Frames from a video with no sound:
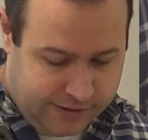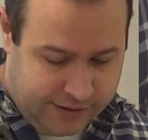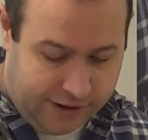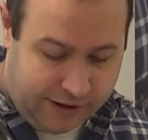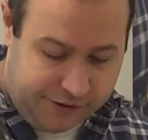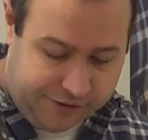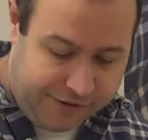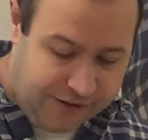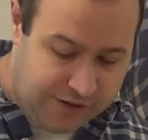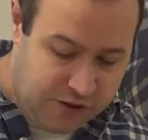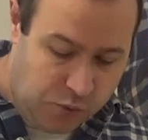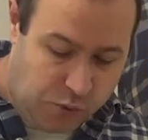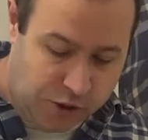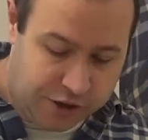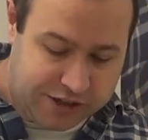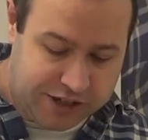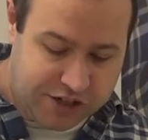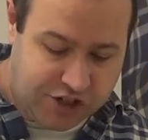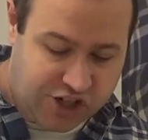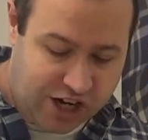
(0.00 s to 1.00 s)
And I think the
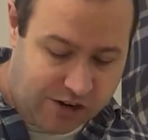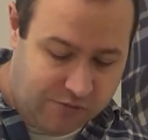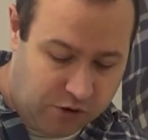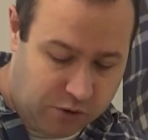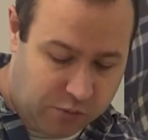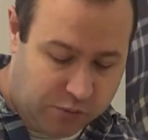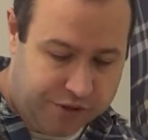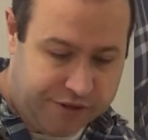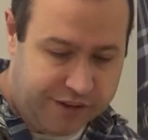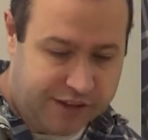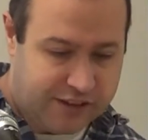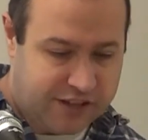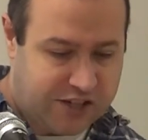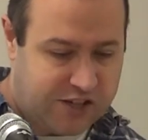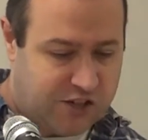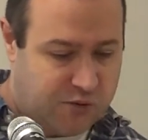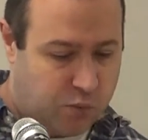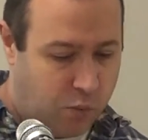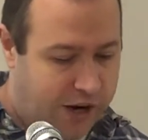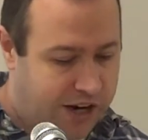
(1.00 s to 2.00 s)
world in general will think this
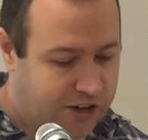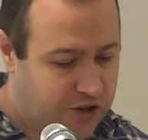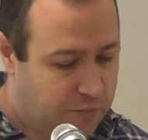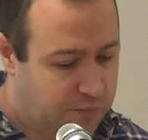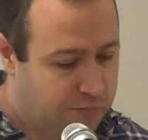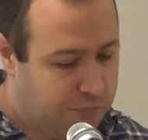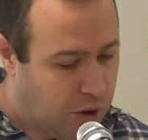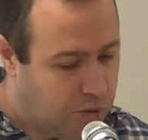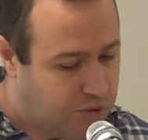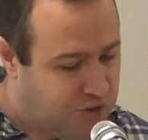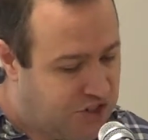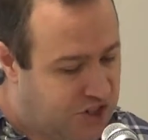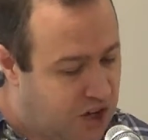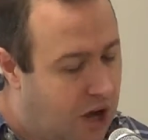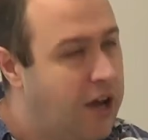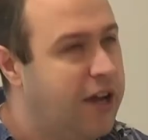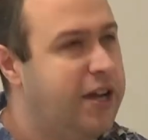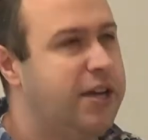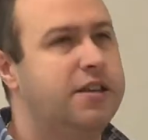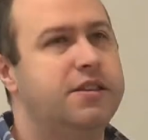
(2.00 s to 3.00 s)
is weird on both
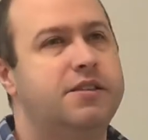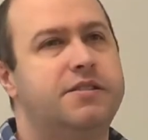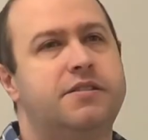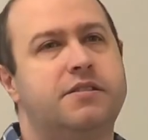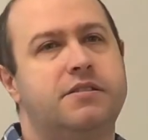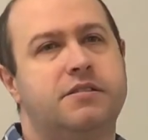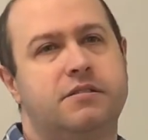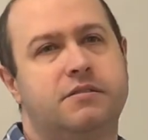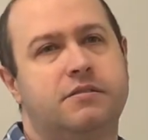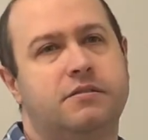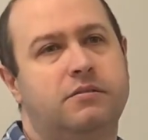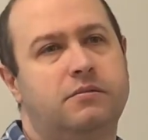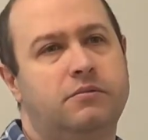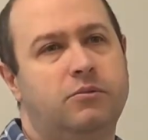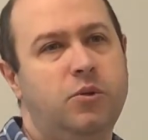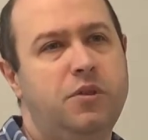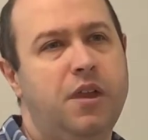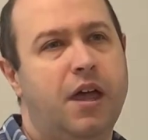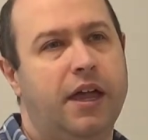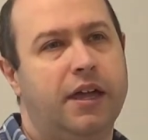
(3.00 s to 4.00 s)
sides,
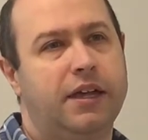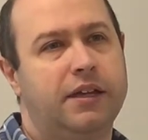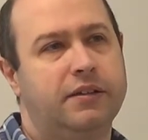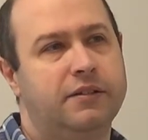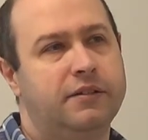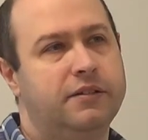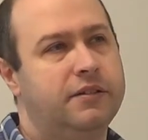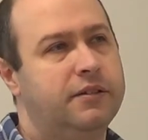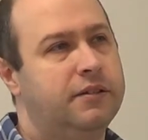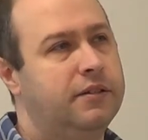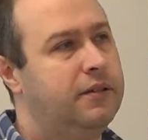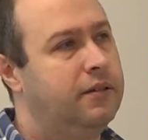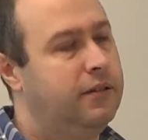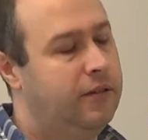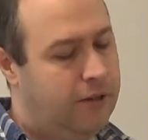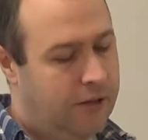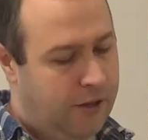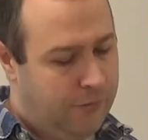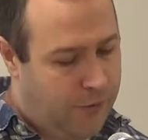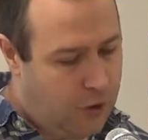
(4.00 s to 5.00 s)
wouldn't they?
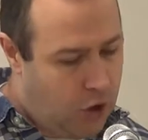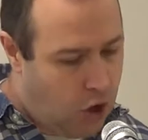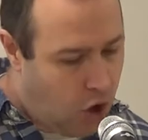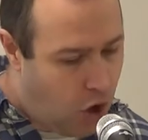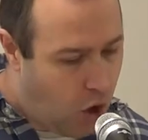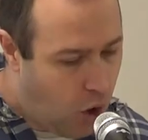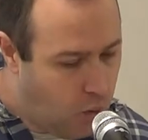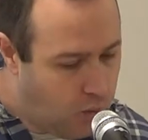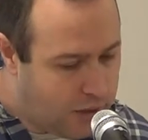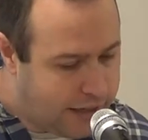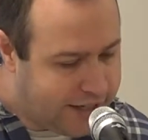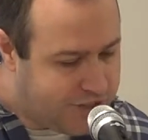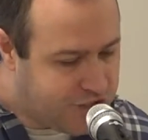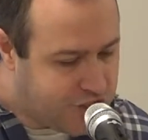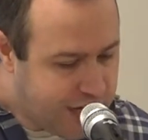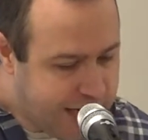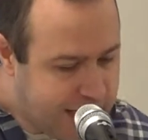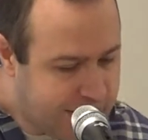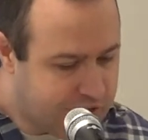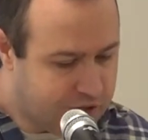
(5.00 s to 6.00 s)
That a holy
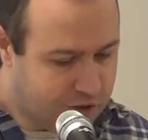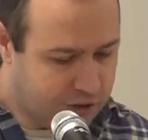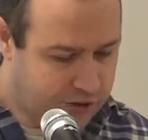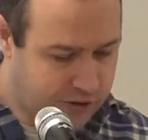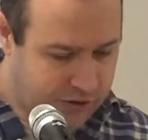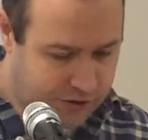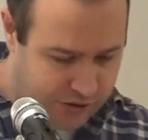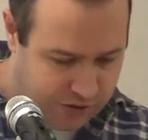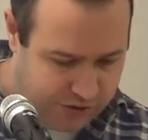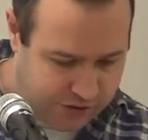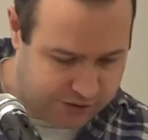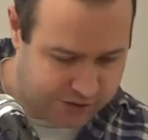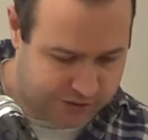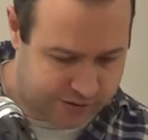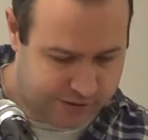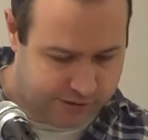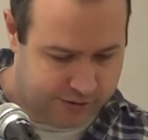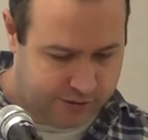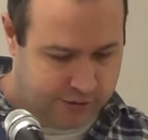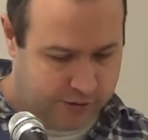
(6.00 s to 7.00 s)
Jesus
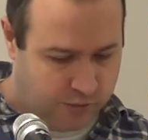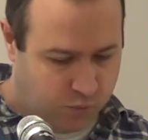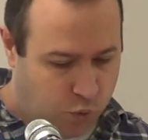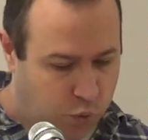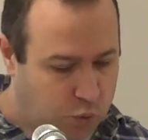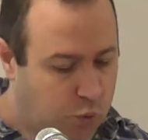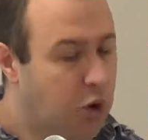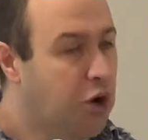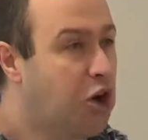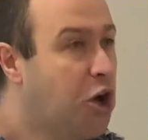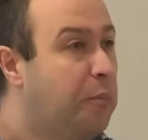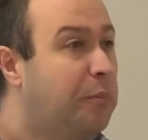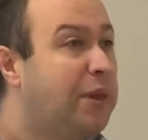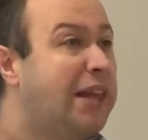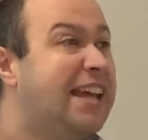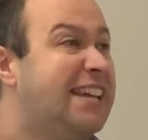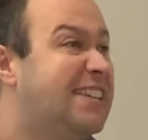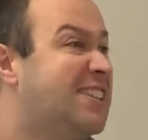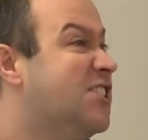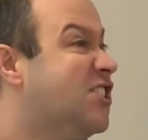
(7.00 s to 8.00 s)
would want a
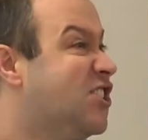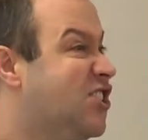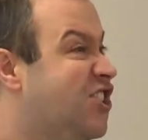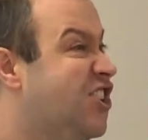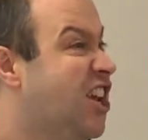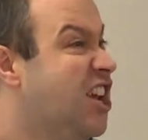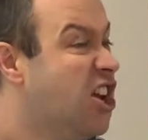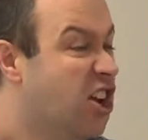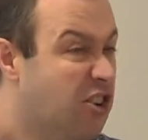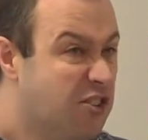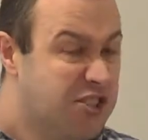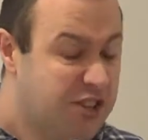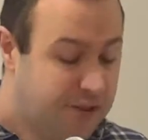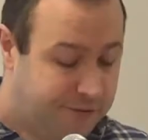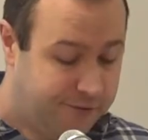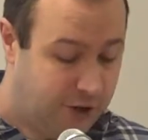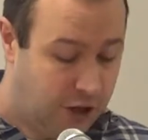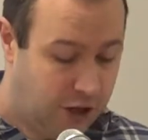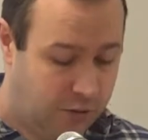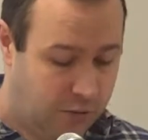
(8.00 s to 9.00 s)
blatant sinner as a
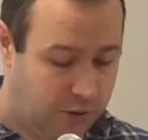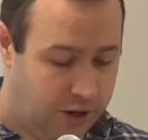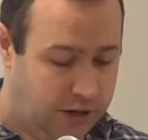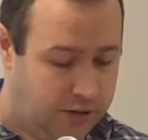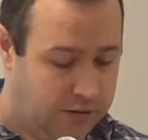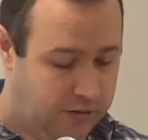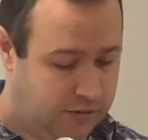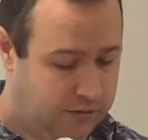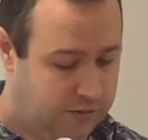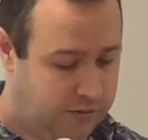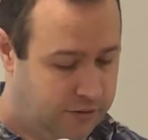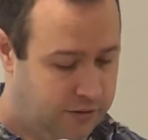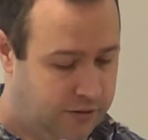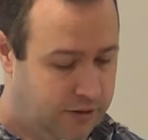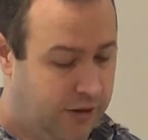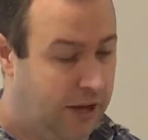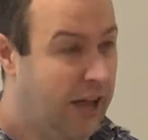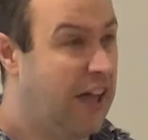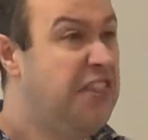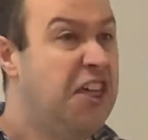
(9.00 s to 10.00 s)
follower,
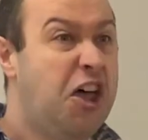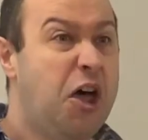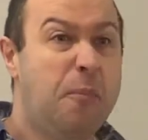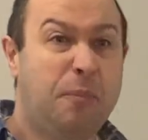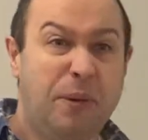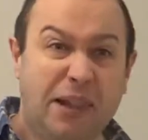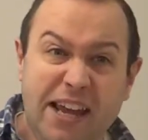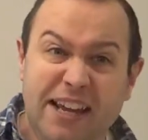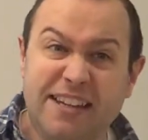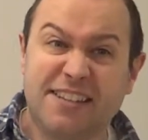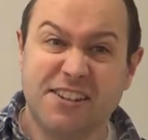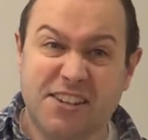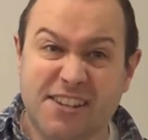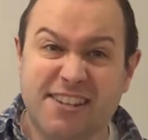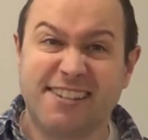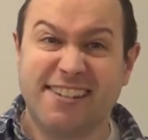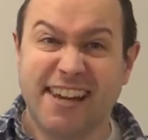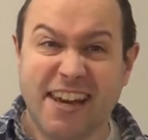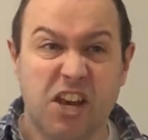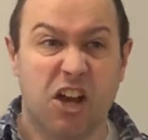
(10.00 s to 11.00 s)
and that a blatant
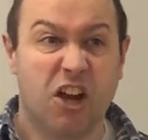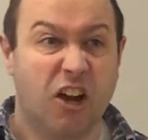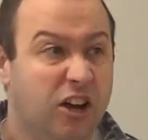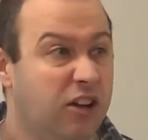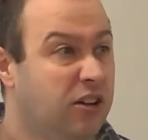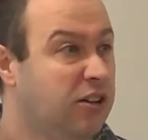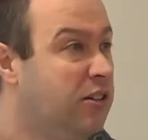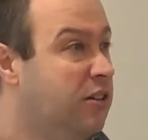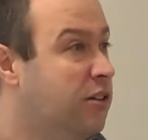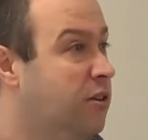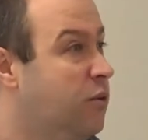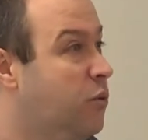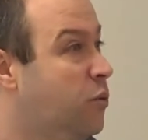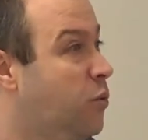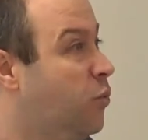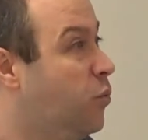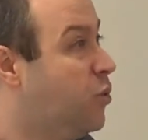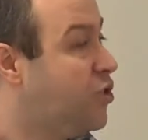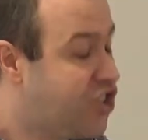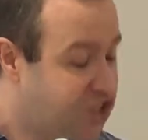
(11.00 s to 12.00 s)
sinner
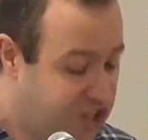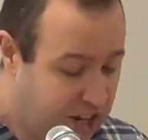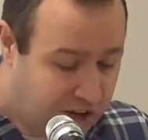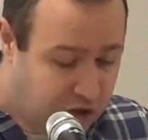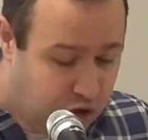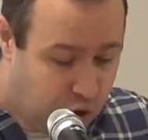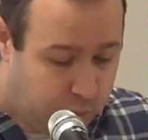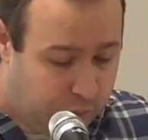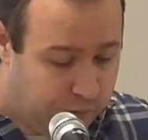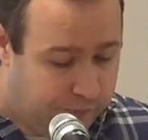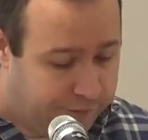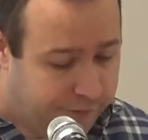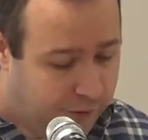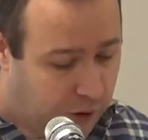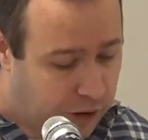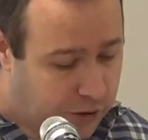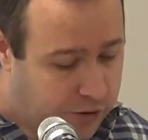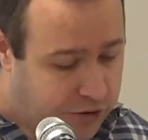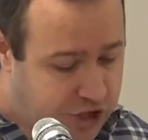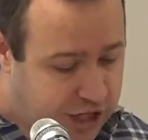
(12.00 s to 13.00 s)
would stand up and
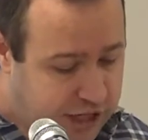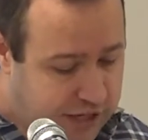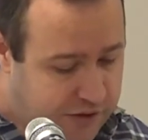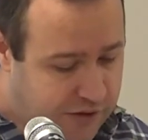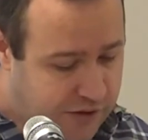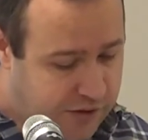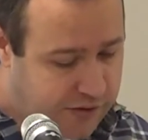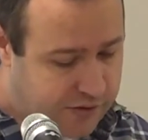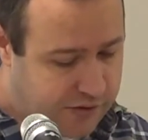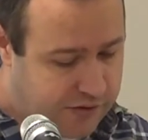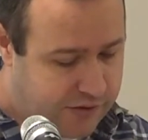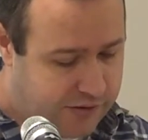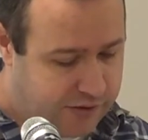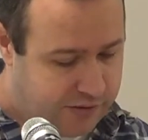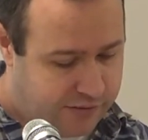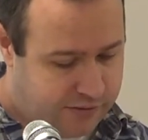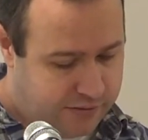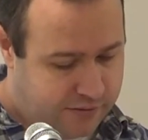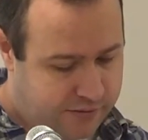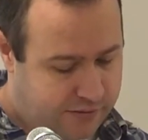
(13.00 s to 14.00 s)
follow
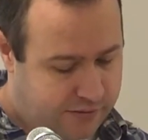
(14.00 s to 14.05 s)
Jesus.